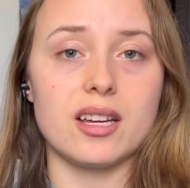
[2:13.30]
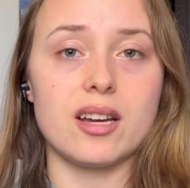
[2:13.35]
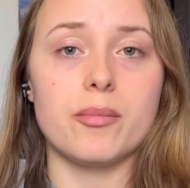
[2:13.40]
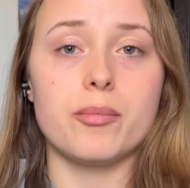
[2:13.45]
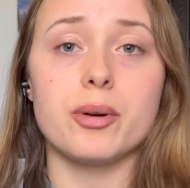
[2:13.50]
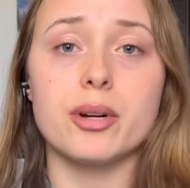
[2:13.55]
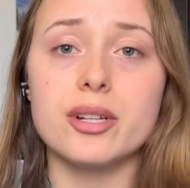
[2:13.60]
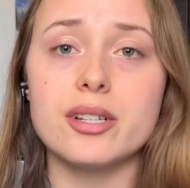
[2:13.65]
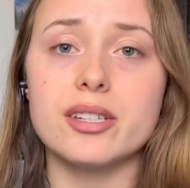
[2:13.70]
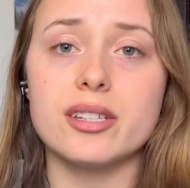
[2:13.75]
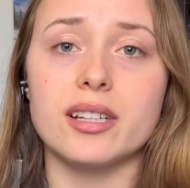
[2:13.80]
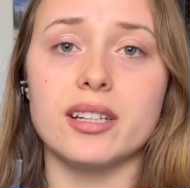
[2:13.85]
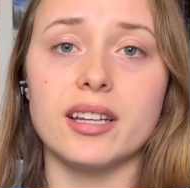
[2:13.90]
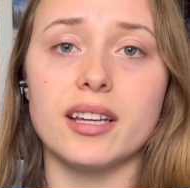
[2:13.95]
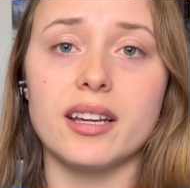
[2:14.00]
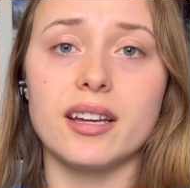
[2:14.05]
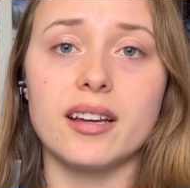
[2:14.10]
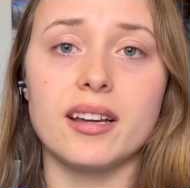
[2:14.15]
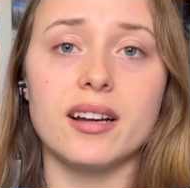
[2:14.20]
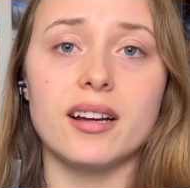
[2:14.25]
personally,
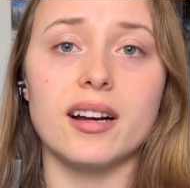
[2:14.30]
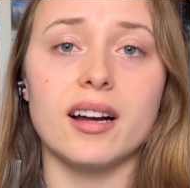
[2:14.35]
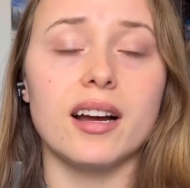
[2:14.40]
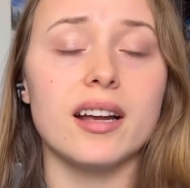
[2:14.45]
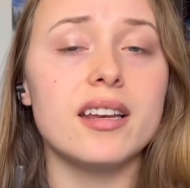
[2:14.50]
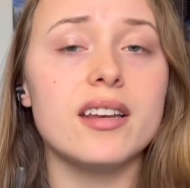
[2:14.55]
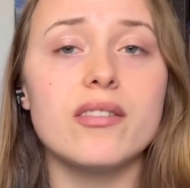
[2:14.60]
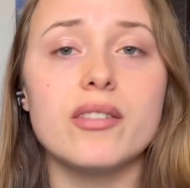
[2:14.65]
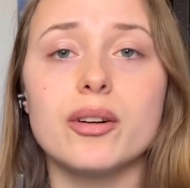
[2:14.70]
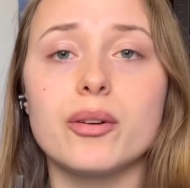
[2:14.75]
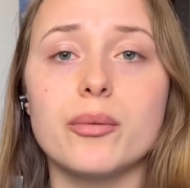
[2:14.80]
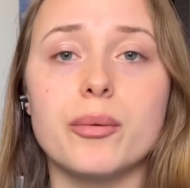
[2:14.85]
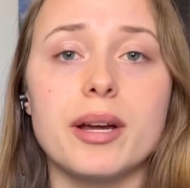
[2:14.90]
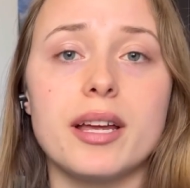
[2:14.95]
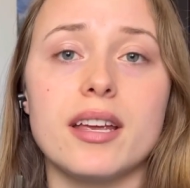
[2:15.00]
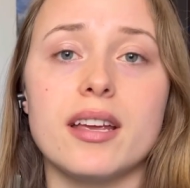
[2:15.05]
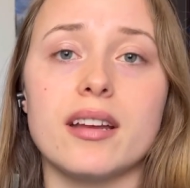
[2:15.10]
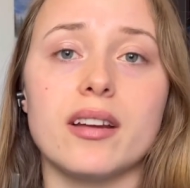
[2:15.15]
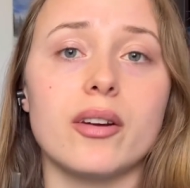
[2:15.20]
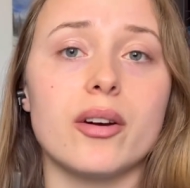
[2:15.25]
I never
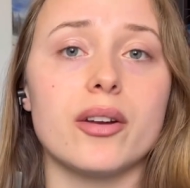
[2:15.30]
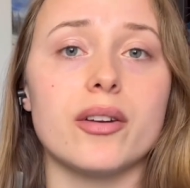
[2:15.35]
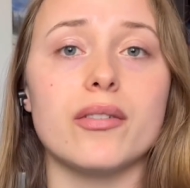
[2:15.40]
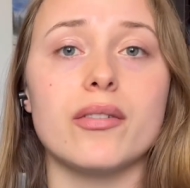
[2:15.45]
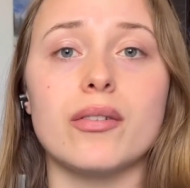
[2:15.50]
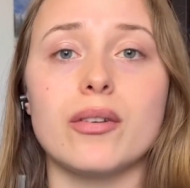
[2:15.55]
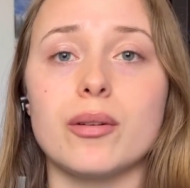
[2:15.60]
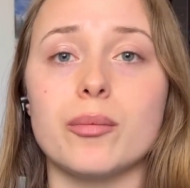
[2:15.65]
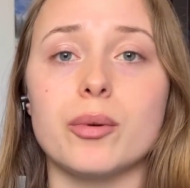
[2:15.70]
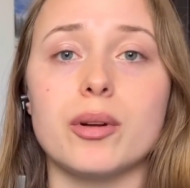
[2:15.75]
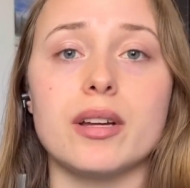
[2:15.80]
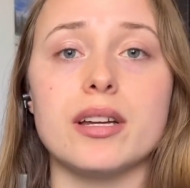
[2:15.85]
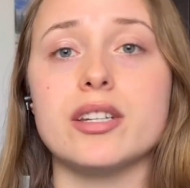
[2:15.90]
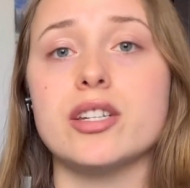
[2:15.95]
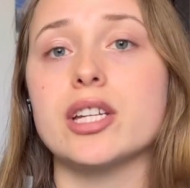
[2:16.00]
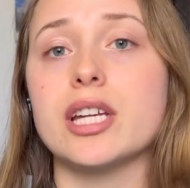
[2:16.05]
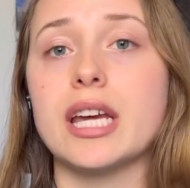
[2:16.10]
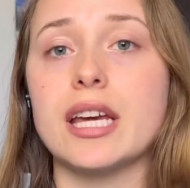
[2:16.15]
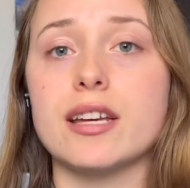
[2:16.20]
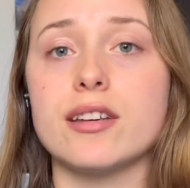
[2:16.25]
went and got a formal
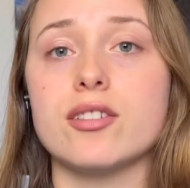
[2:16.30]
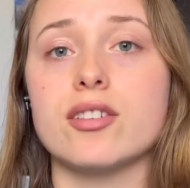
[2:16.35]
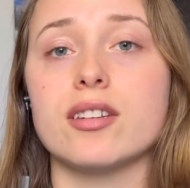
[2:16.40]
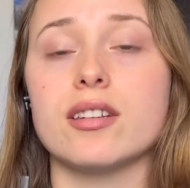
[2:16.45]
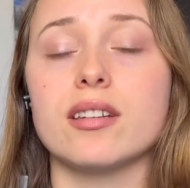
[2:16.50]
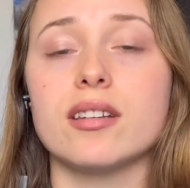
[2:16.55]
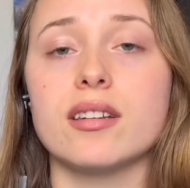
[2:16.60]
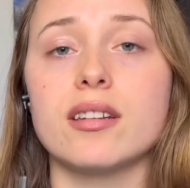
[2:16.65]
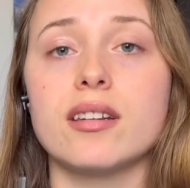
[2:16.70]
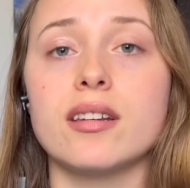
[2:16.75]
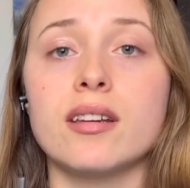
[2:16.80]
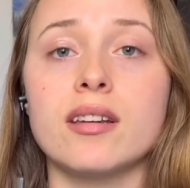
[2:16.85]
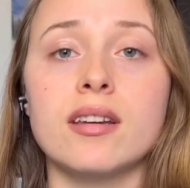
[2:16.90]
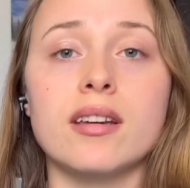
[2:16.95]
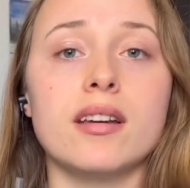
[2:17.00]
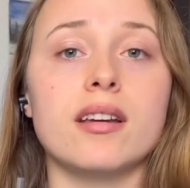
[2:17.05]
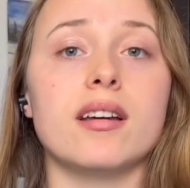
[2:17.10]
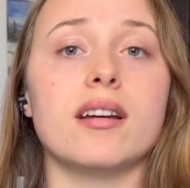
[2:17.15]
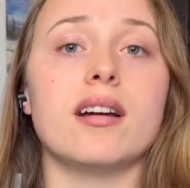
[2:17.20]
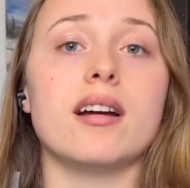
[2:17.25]
education.
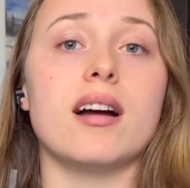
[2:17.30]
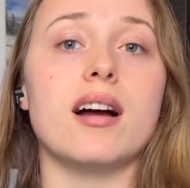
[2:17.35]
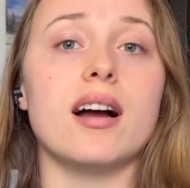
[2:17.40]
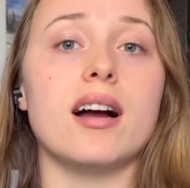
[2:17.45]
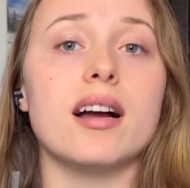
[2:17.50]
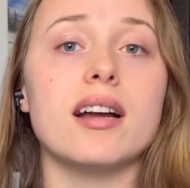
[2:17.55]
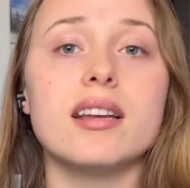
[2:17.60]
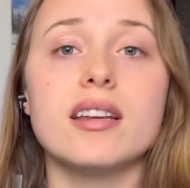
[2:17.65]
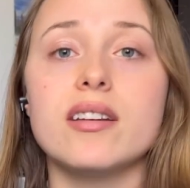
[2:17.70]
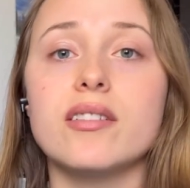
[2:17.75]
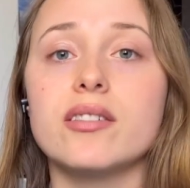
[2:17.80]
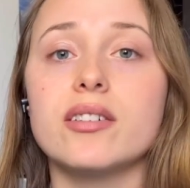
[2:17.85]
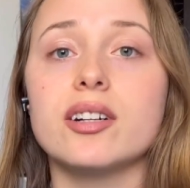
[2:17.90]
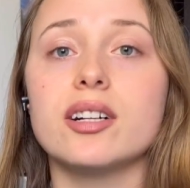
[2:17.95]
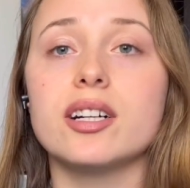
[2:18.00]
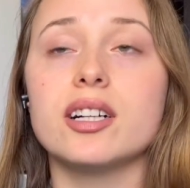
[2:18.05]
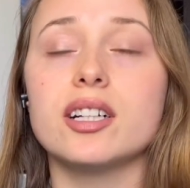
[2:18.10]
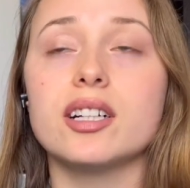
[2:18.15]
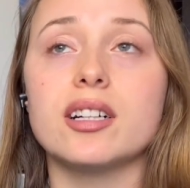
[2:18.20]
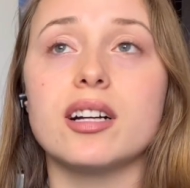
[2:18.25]
I've
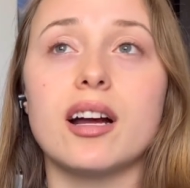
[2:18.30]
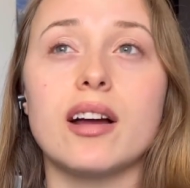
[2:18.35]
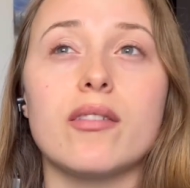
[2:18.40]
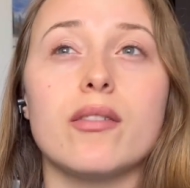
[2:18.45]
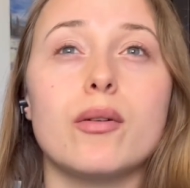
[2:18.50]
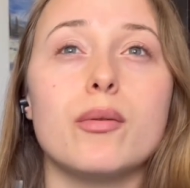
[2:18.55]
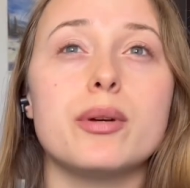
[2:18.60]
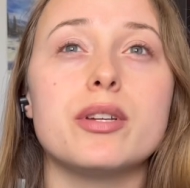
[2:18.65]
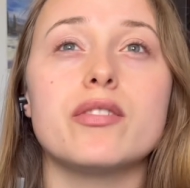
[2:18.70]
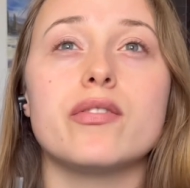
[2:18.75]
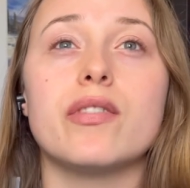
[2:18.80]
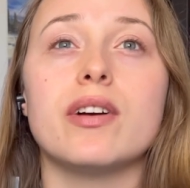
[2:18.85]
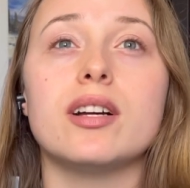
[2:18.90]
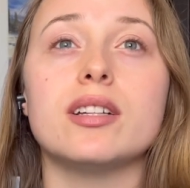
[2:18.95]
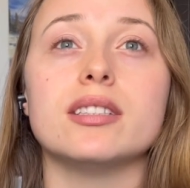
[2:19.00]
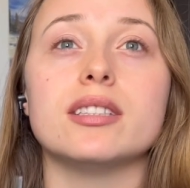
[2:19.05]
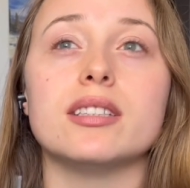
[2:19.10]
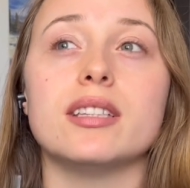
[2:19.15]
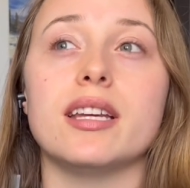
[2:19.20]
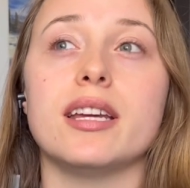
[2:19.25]
always
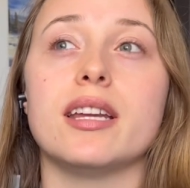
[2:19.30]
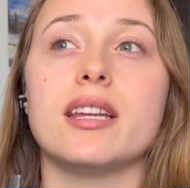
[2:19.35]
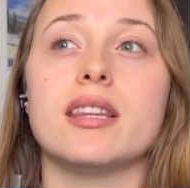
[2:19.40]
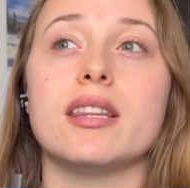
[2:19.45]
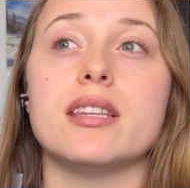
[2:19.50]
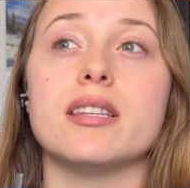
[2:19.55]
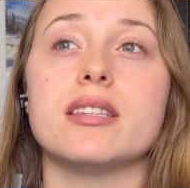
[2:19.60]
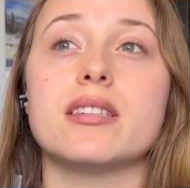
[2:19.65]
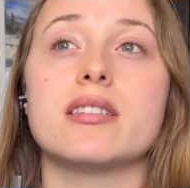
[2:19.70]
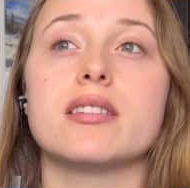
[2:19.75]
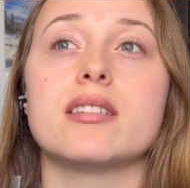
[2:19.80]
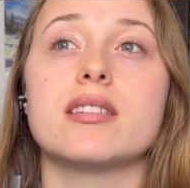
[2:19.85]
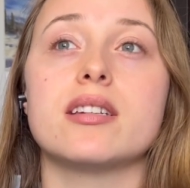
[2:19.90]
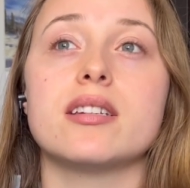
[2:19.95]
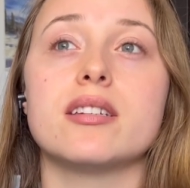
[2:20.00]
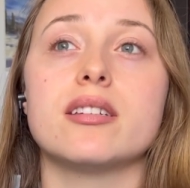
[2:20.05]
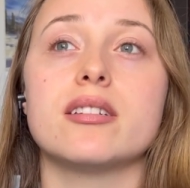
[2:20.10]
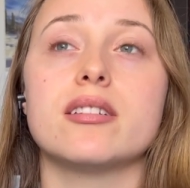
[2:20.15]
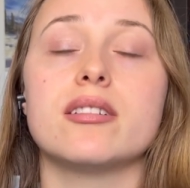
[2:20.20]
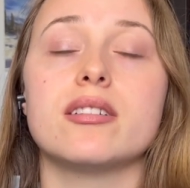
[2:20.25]
felt like this
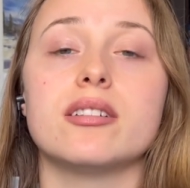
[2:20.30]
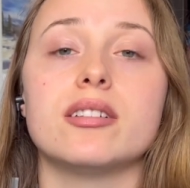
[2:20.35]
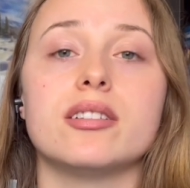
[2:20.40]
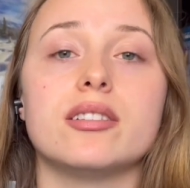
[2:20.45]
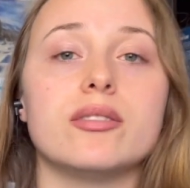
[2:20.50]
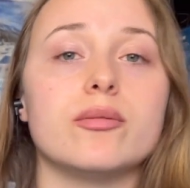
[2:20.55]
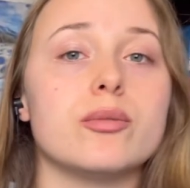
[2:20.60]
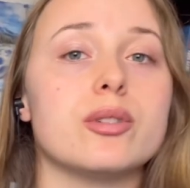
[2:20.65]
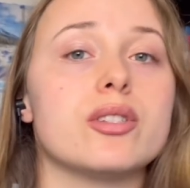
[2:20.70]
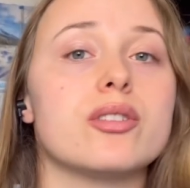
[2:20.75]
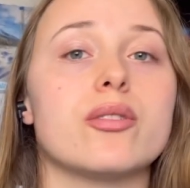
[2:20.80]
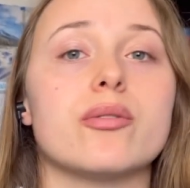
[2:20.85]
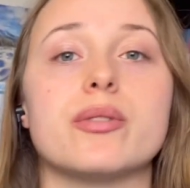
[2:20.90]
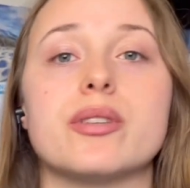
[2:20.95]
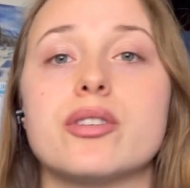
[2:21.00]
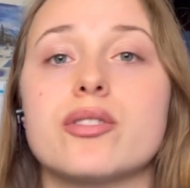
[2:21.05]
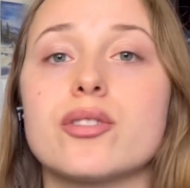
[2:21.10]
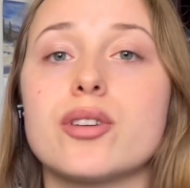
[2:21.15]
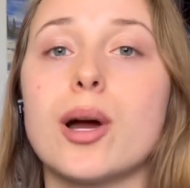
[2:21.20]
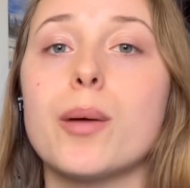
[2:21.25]
was always
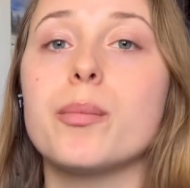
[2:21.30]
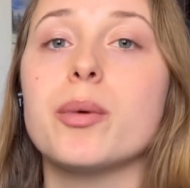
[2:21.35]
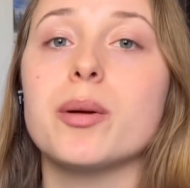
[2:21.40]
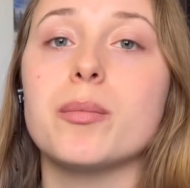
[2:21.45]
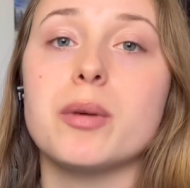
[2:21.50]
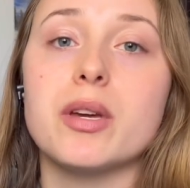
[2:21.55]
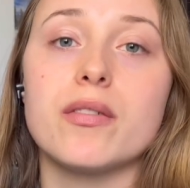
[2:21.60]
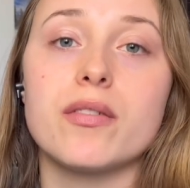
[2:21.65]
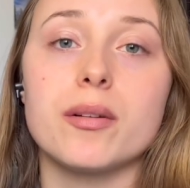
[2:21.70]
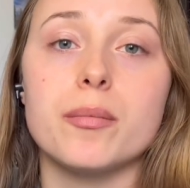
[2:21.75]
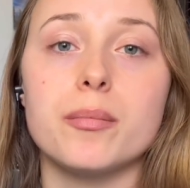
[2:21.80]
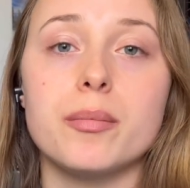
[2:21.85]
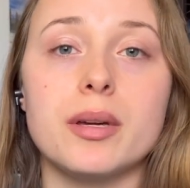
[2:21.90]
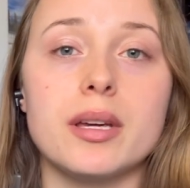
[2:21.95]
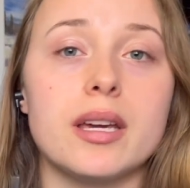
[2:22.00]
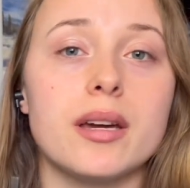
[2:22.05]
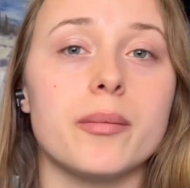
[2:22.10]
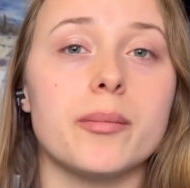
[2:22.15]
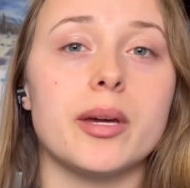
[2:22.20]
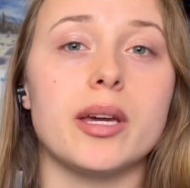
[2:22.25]
stopping me from
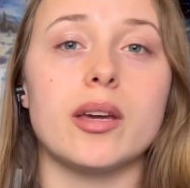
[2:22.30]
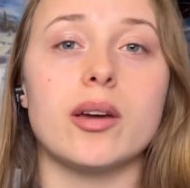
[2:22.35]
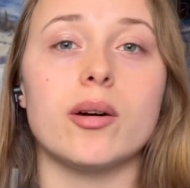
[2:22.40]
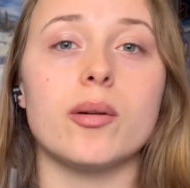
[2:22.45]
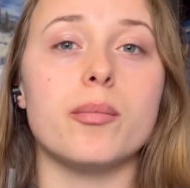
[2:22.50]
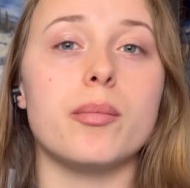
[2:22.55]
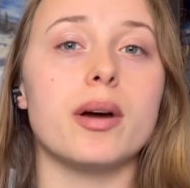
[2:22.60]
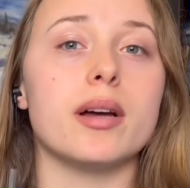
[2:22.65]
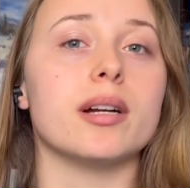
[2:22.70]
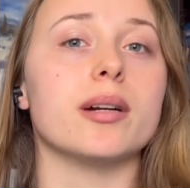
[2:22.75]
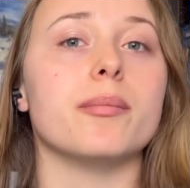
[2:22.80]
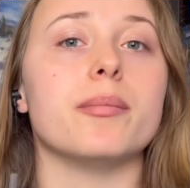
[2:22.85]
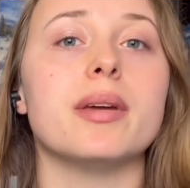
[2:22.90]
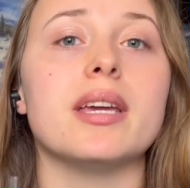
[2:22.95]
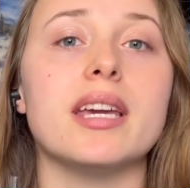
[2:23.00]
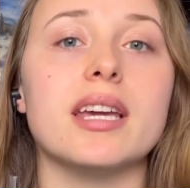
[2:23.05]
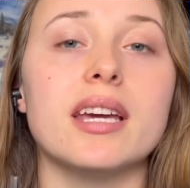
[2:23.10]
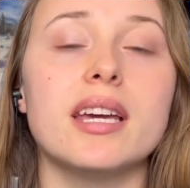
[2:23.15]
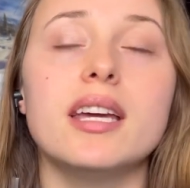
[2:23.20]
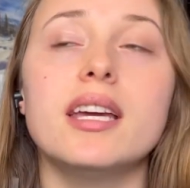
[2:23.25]
becoming a better
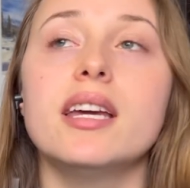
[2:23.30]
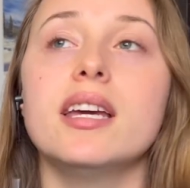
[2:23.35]
me.